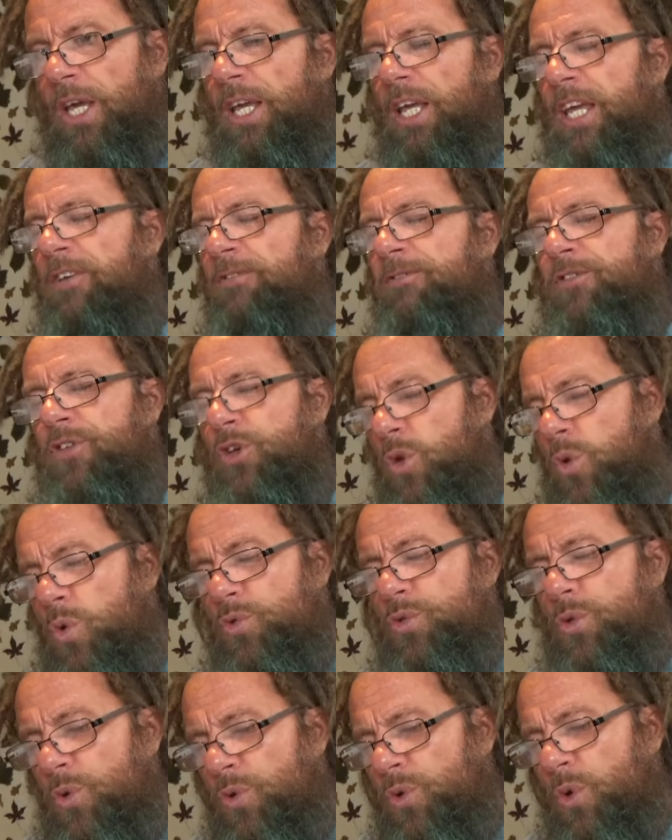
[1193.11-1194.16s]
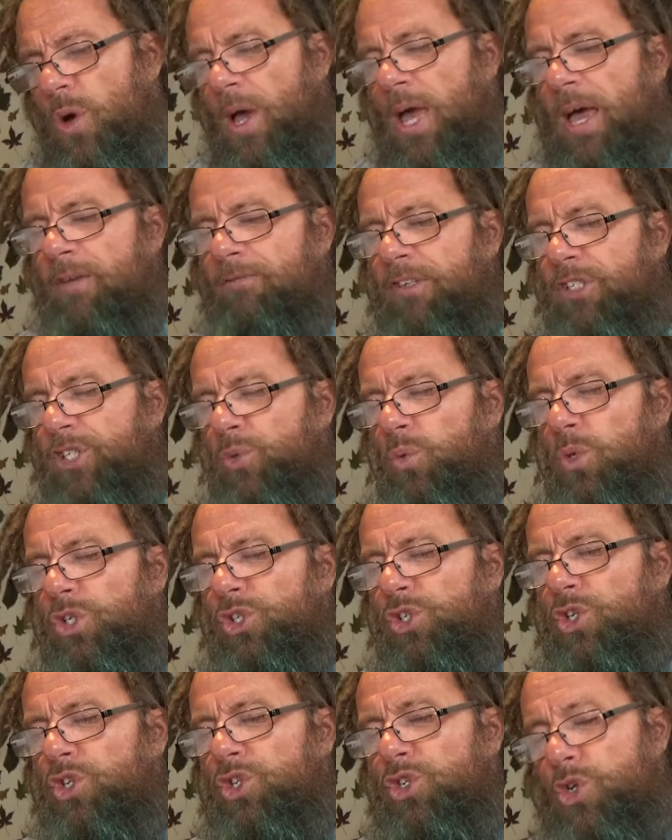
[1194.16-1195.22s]
If you do not have
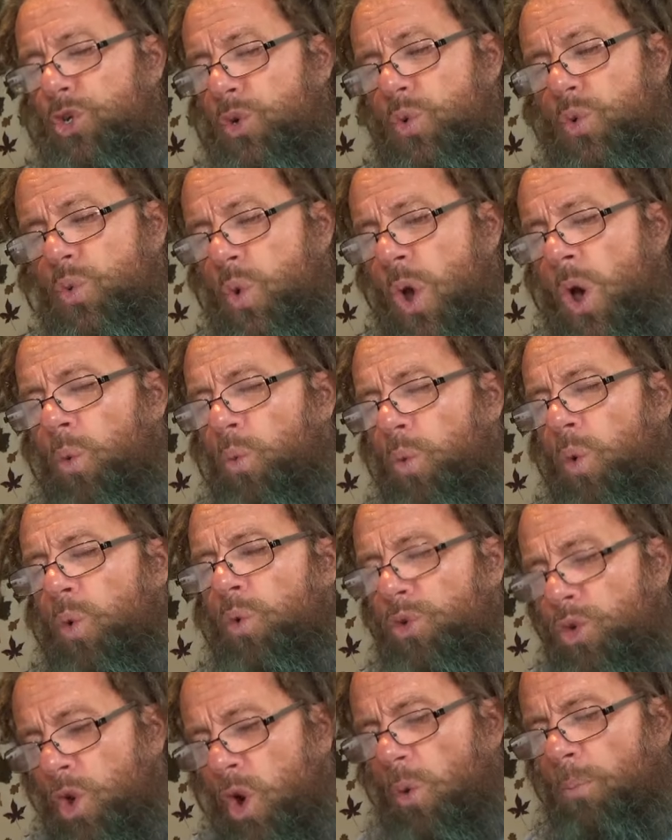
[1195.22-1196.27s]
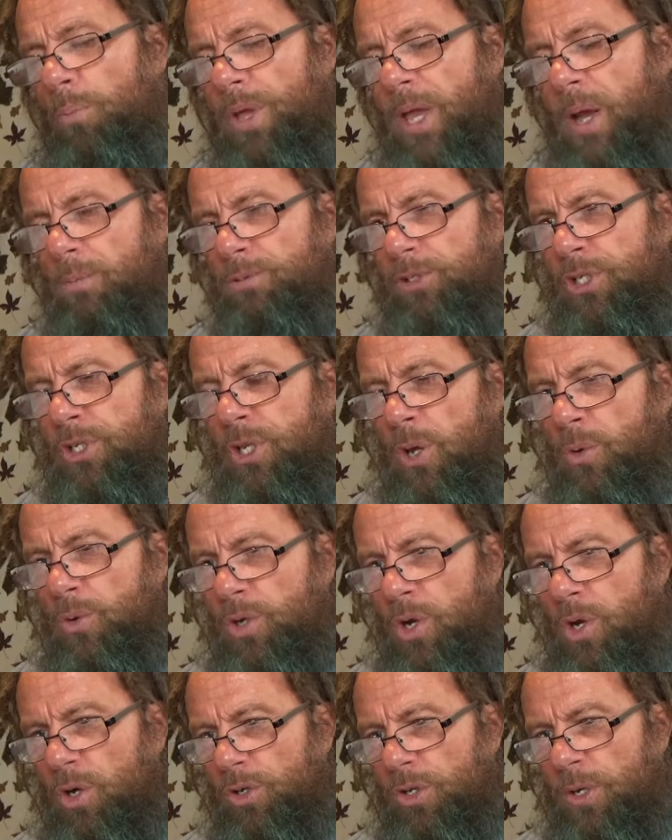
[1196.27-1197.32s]
intuition, you will not be able to know
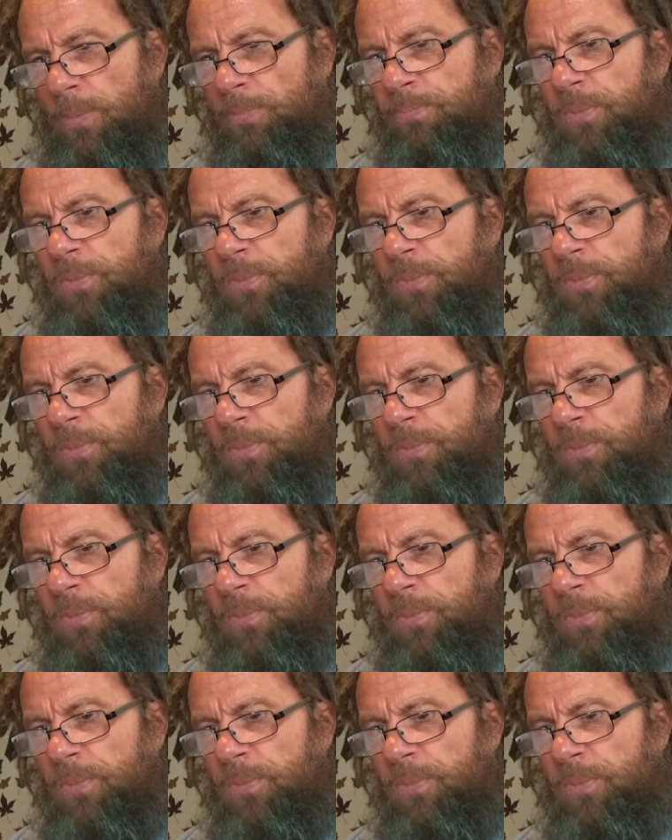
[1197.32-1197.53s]
God.